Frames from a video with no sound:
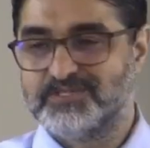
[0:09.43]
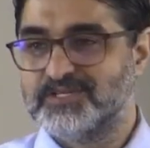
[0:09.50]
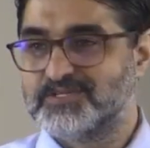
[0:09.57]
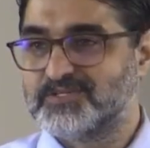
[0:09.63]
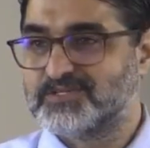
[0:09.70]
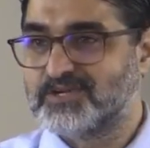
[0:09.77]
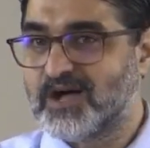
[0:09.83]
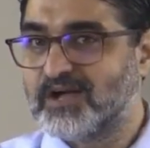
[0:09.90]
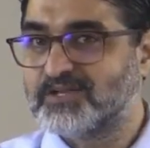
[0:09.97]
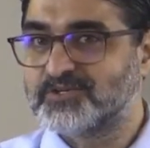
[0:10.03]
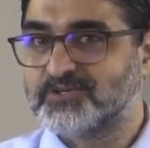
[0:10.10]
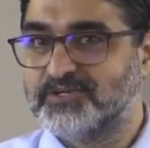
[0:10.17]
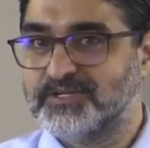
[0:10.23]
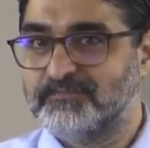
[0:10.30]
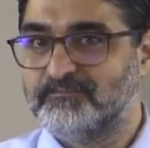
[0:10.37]
this
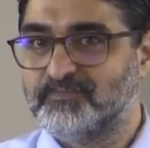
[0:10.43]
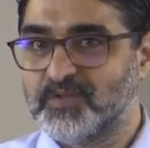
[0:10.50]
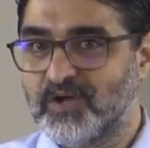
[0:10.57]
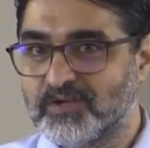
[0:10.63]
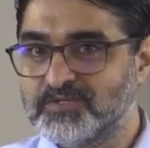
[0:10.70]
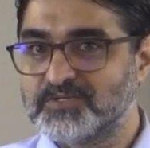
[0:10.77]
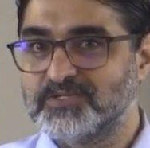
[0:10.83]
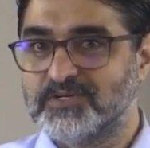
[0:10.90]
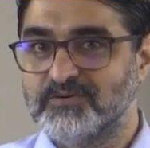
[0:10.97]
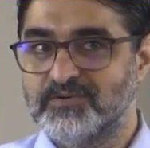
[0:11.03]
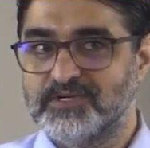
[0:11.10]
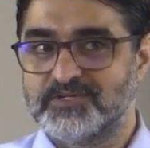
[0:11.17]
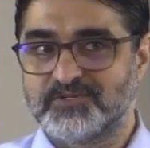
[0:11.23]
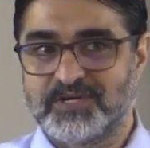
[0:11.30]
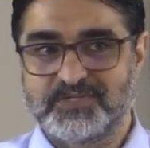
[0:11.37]
doctrine also. I
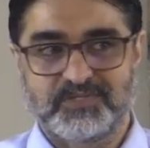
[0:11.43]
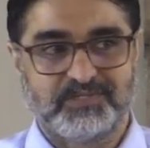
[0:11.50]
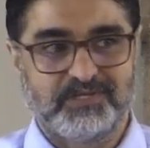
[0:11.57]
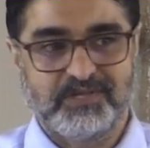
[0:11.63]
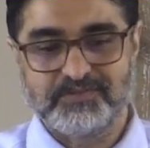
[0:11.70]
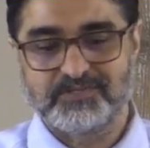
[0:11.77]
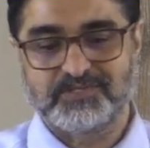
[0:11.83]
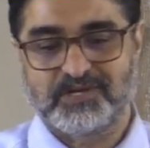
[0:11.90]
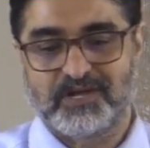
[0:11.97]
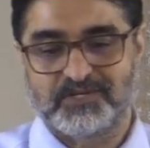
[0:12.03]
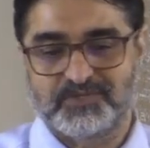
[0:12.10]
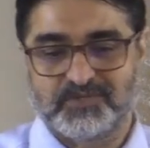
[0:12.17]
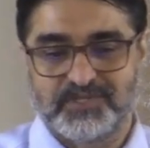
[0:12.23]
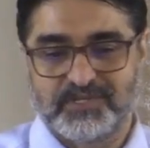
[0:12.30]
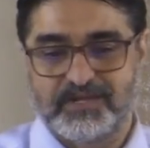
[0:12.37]
want to address another
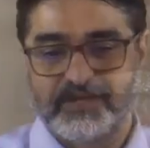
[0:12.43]
doctrine that